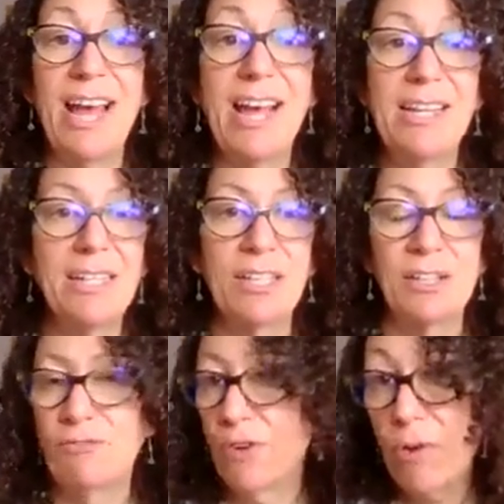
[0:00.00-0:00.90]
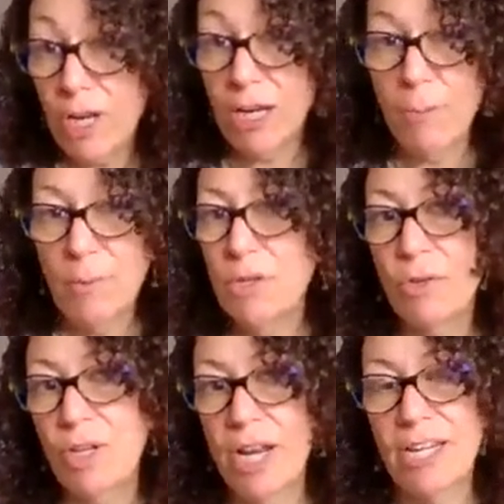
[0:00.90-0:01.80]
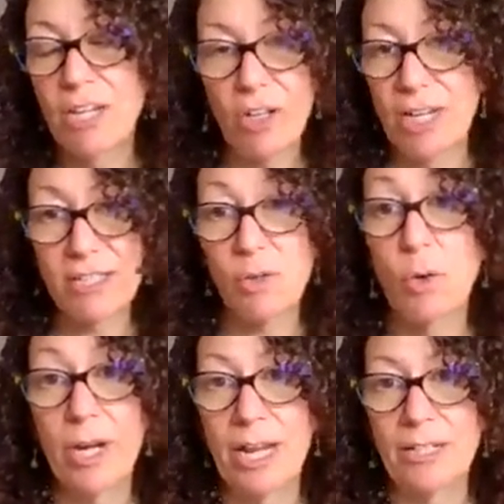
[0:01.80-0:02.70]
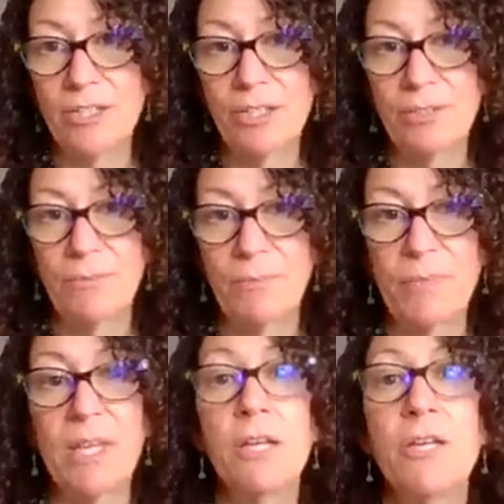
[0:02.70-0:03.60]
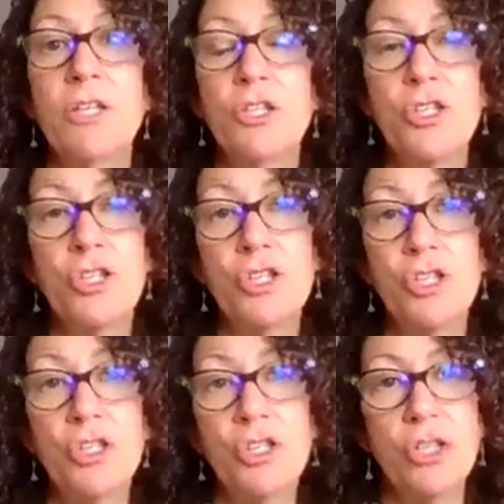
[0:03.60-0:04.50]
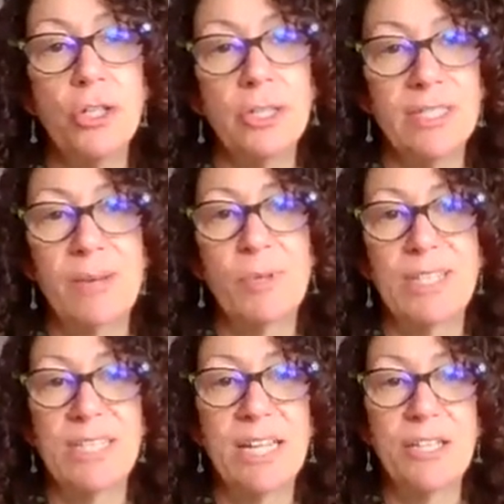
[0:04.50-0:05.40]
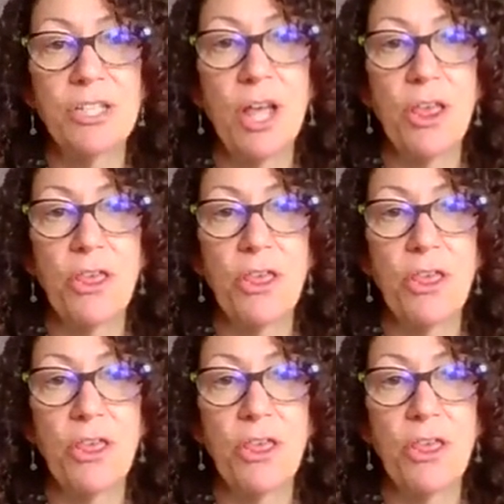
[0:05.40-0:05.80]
that, phoneme, you cannot hear an S or an H. Shh. Same with TH.